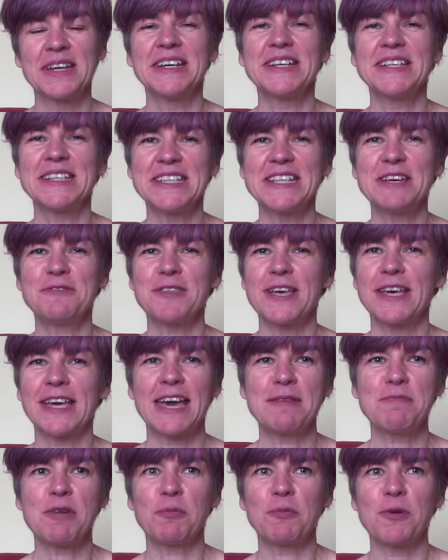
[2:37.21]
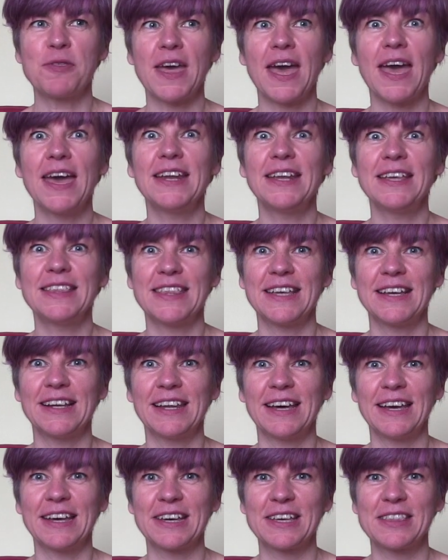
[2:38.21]
See if they came up with anything
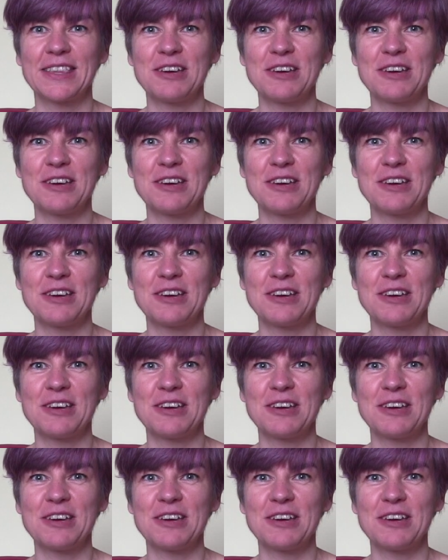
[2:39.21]
like